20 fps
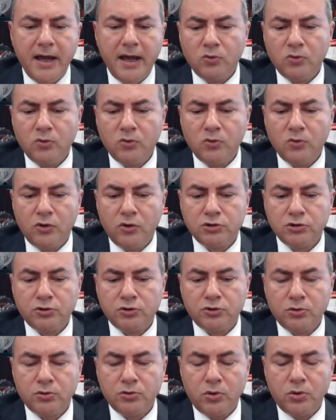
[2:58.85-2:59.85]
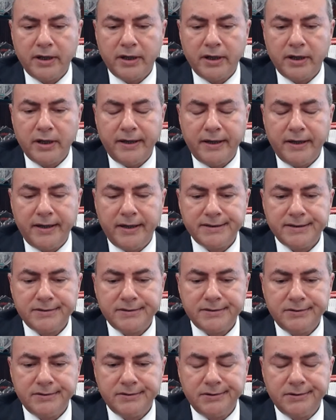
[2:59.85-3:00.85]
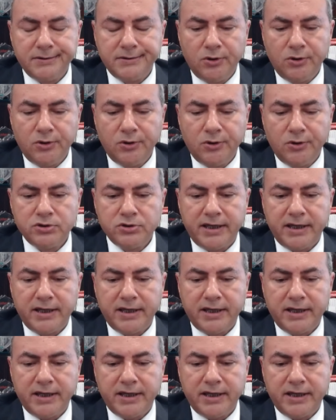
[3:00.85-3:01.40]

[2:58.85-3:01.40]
and we've also know